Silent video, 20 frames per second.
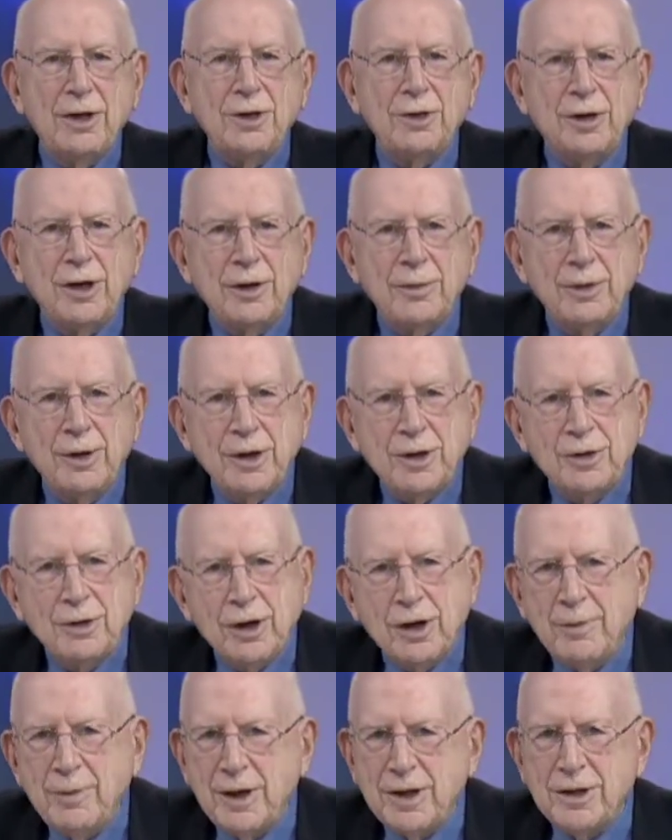Joining me to
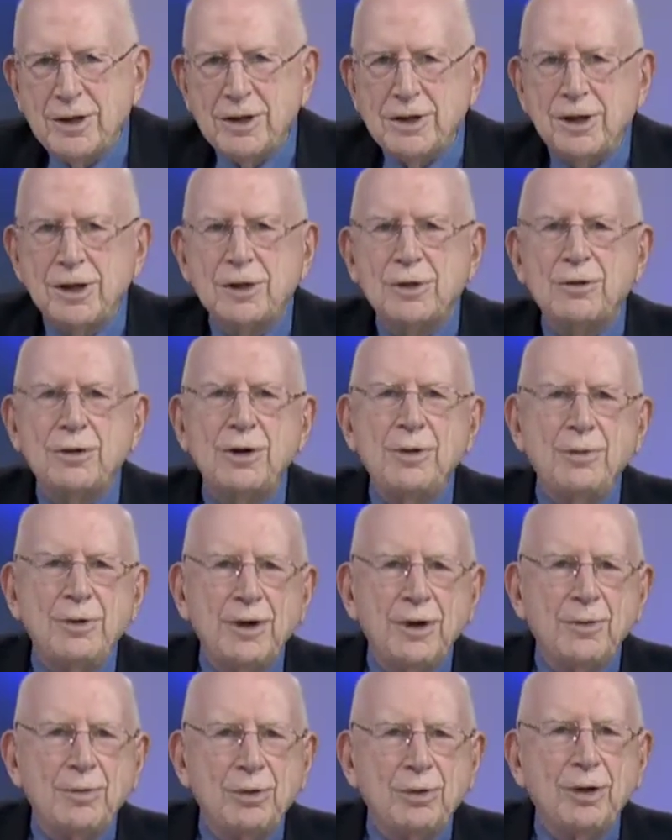talk about this
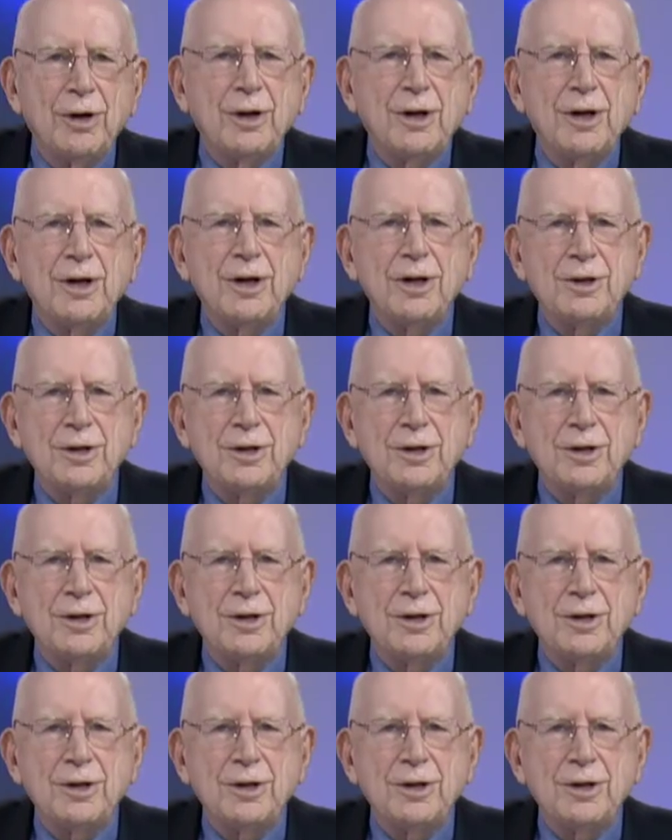extremely important